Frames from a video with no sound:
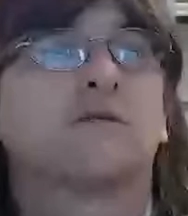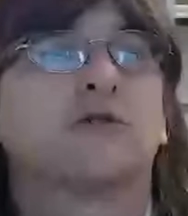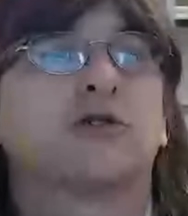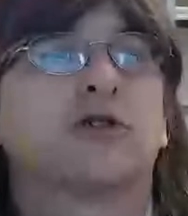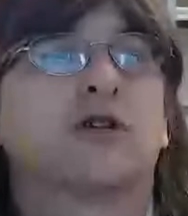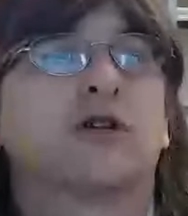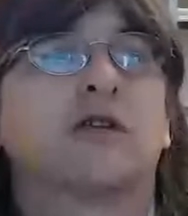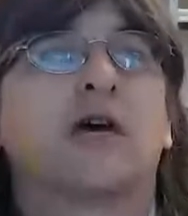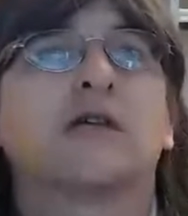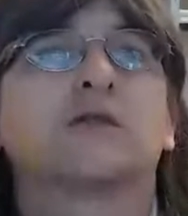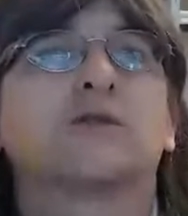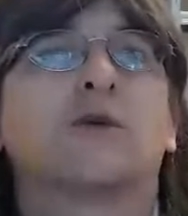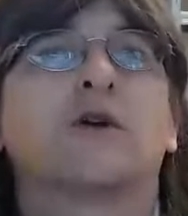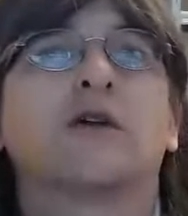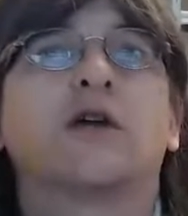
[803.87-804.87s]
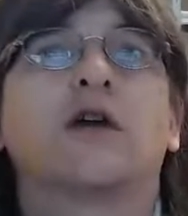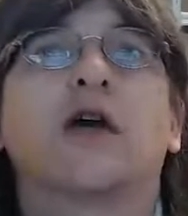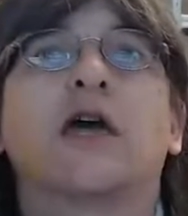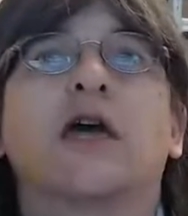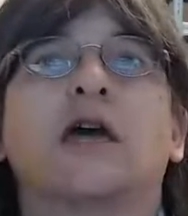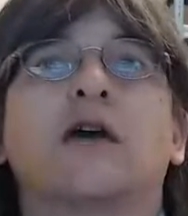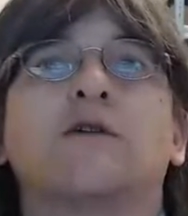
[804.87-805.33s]
I'm sure that's what
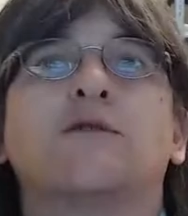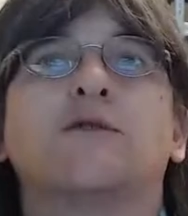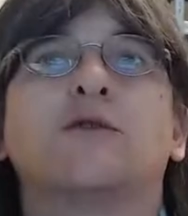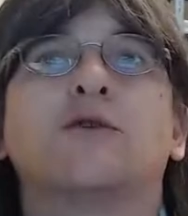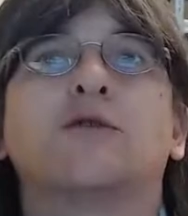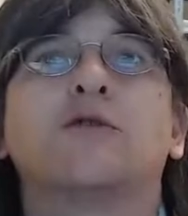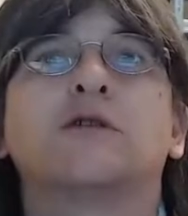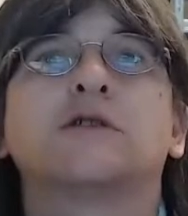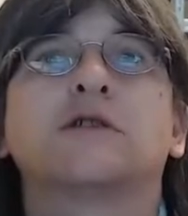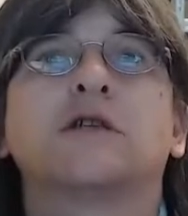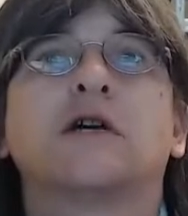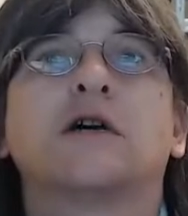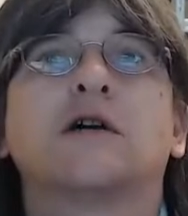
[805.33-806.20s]
you're here for, isn't it?